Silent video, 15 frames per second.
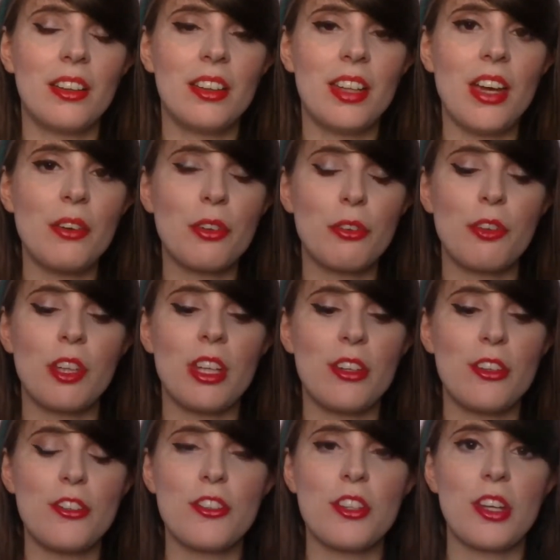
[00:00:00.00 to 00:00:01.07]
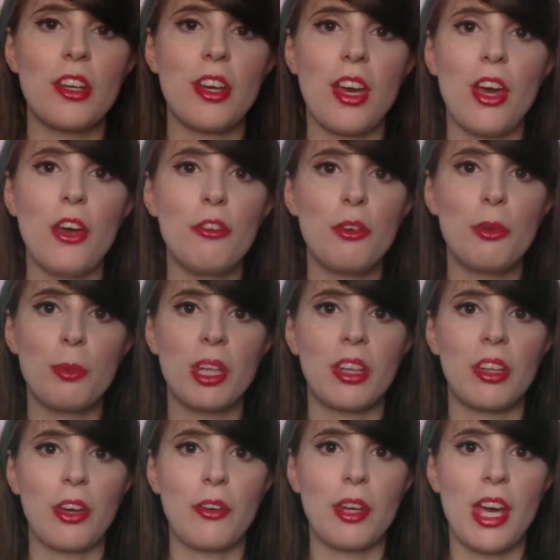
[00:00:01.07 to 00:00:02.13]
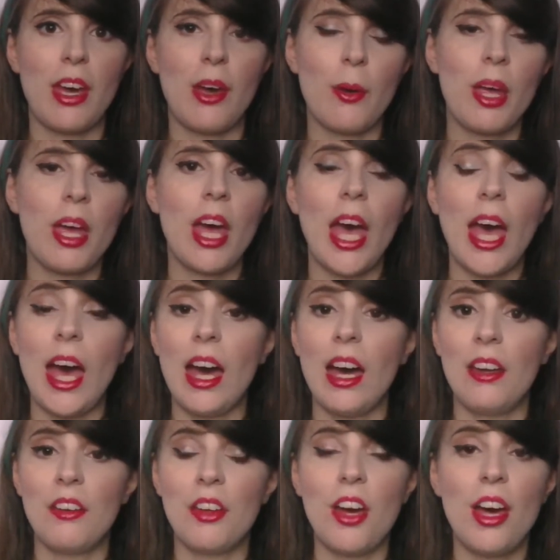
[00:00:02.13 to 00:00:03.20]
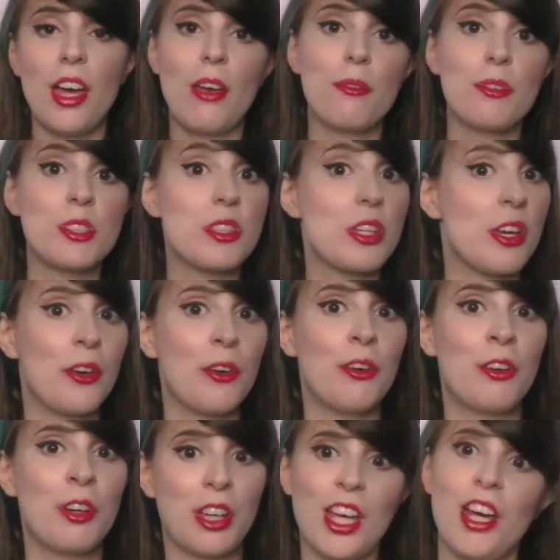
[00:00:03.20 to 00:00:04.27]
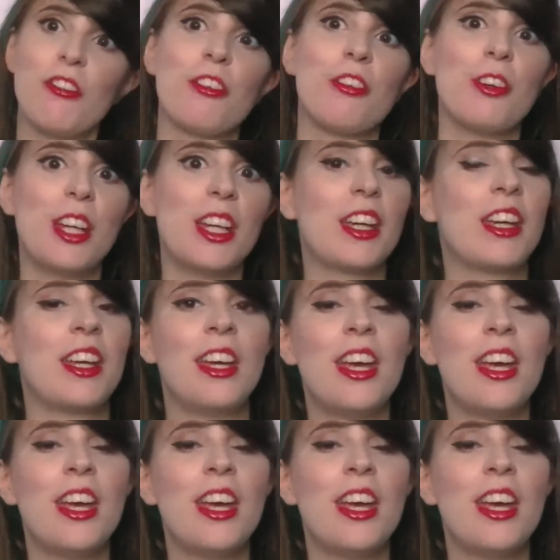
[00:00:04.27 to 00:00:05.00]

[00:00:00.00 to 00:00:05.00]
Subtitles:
YALC finished over a week ago now, and I am still recovering.